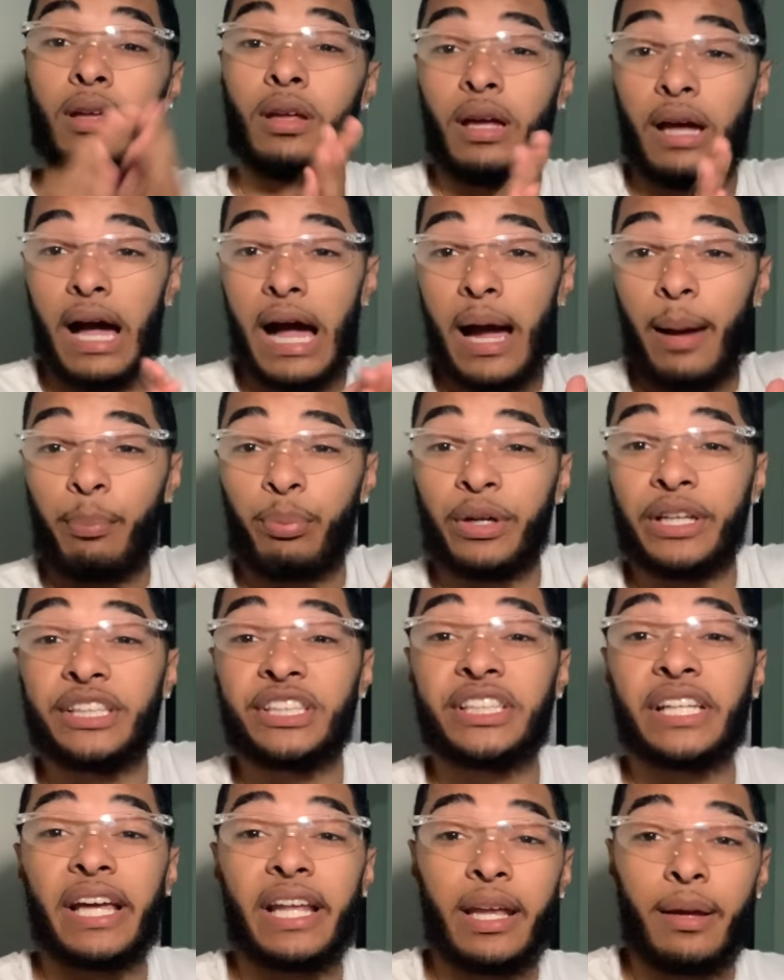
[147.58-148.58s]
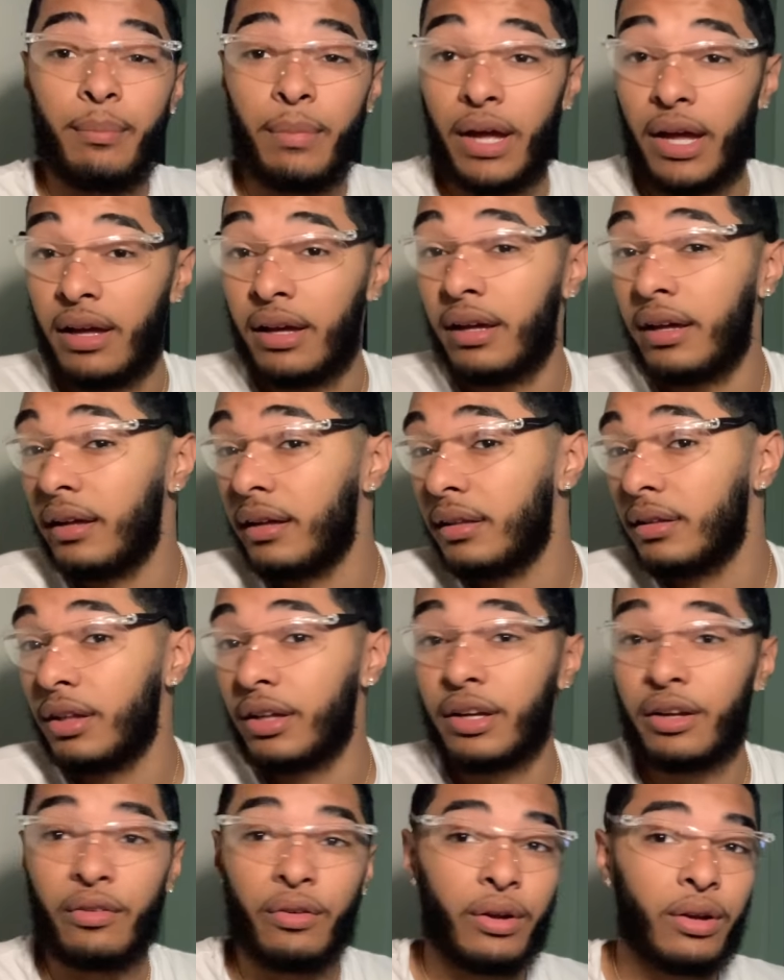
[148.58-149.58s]
I appreciate it, man.
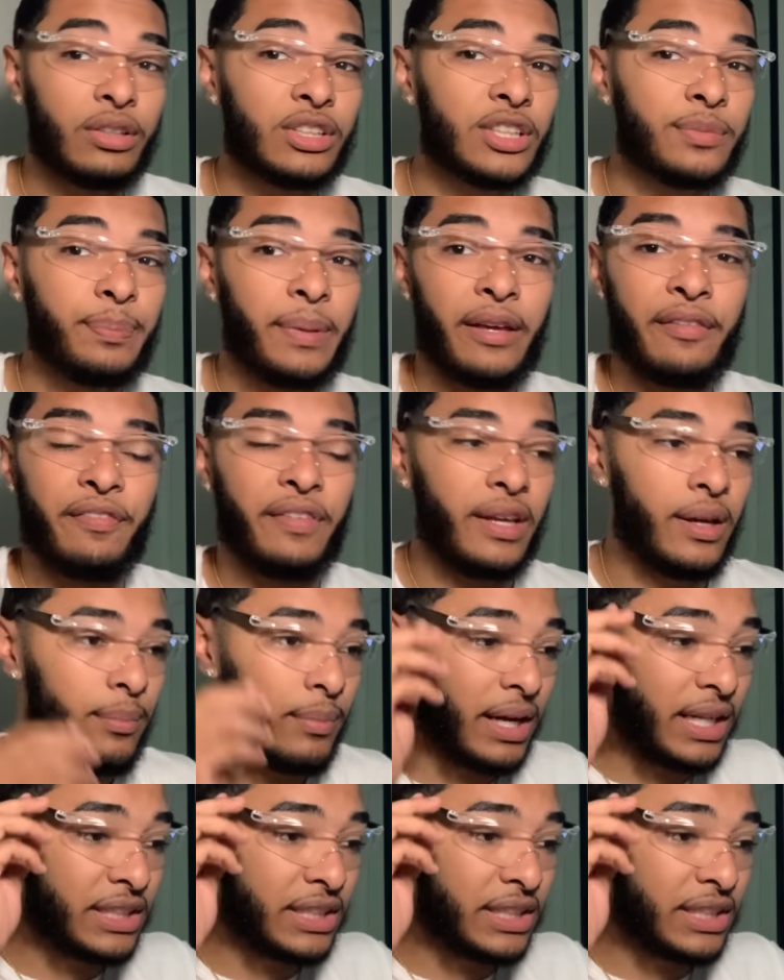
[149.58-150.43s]
Looking real spiffy in my